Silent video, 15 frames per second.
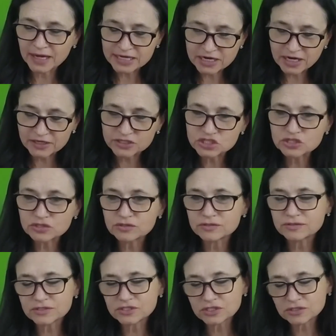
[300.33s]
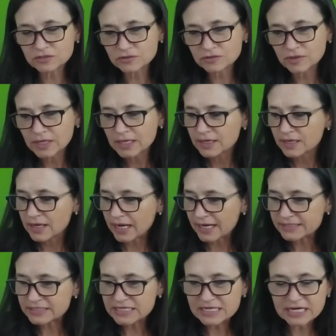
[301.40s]
a young student to
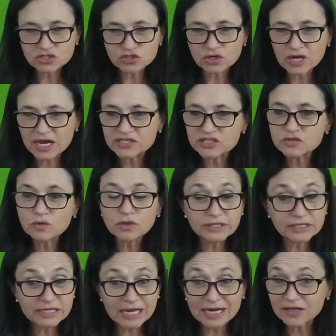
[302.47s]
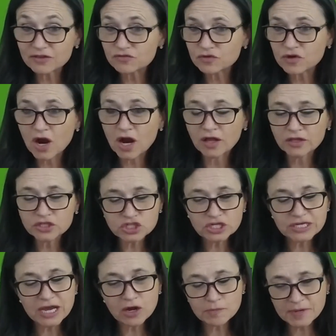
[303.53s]
a teenager in high school and getting through college
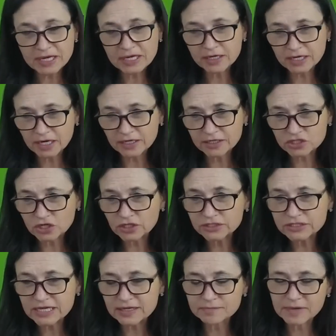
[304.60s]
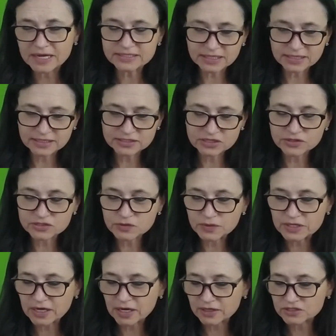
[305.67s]
and now being a young adult. And my son is also a
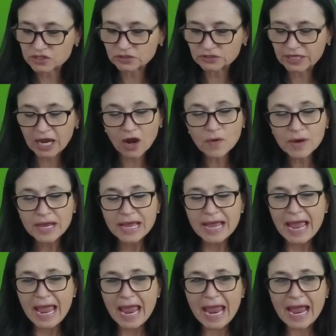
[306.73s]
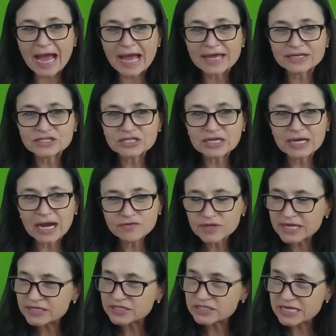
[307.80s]
young adult now. And
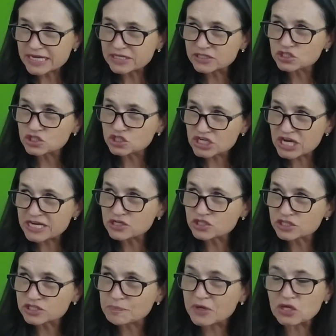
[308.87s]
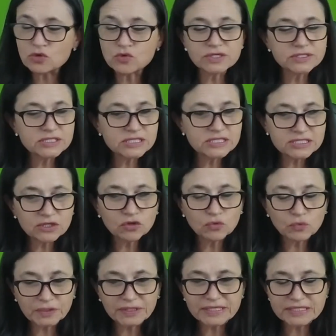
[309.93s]
it changes, but you can
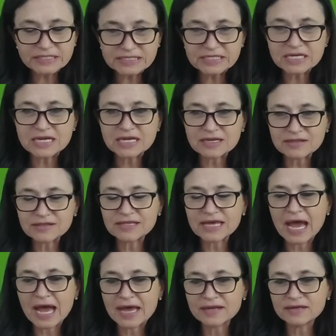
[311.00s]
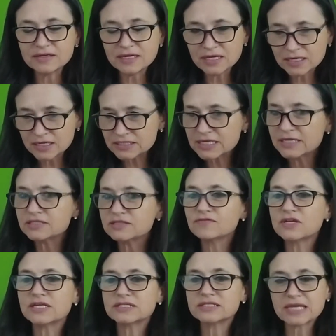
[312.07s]
still really see that
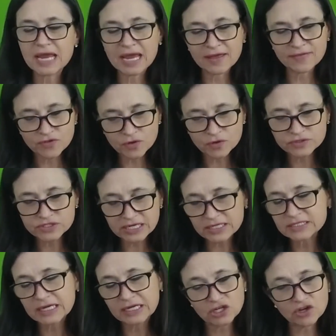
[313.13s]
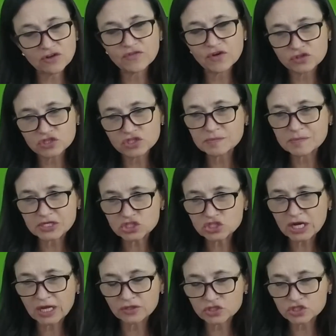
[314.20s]
inattentiveness and those executive function-based
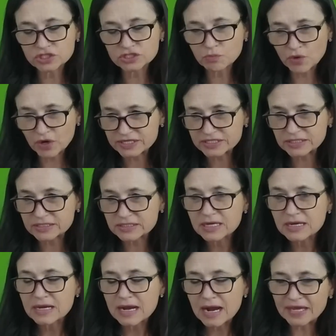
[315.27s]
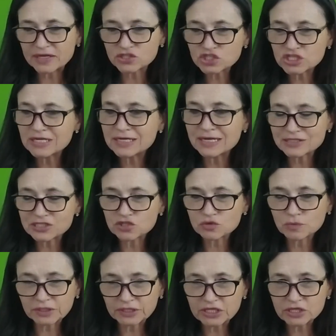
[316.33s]
challenges present. And she needs to
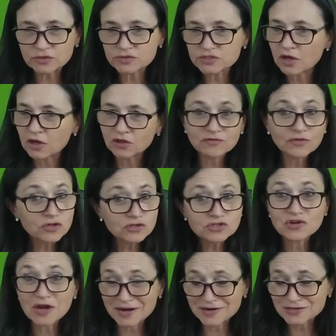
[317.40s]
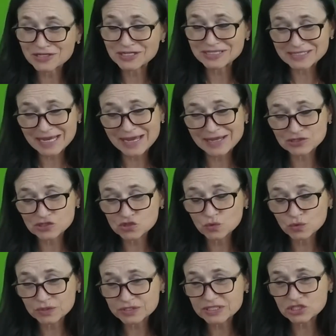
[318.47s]
really use all of her strategies and
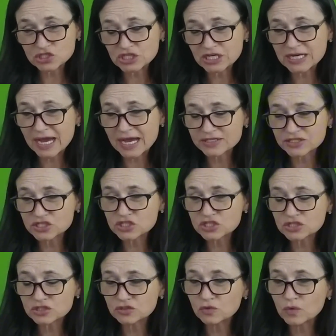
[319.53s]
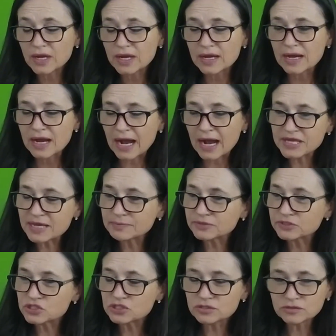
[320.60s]
tools that she has to be
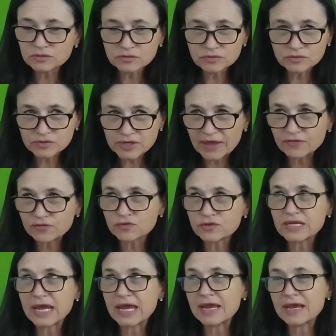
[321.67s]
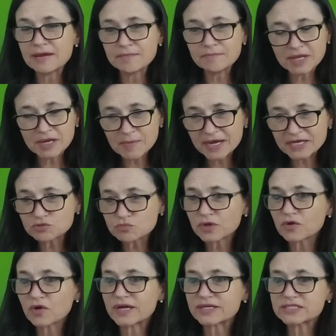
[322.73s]
able to get through the day, minimize
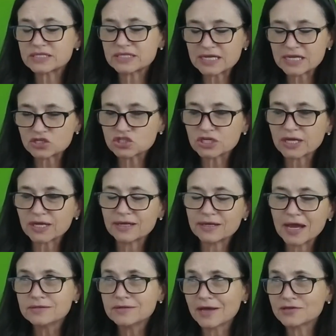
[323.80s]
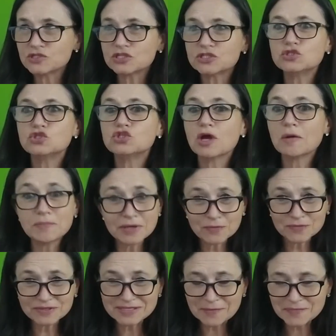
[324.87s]
procrastination, not just jump
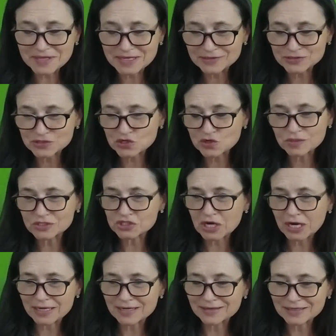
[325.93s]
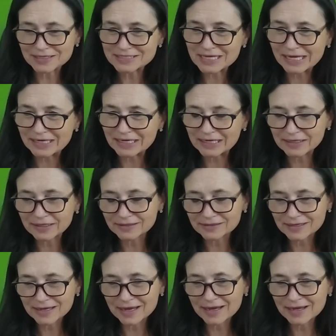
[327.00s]
in when something is new and shiny and exciting,
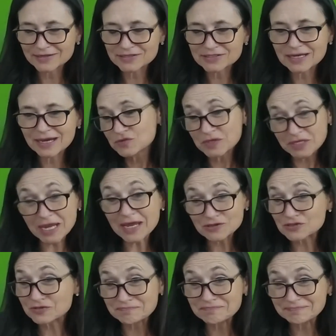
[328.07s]
and to engage.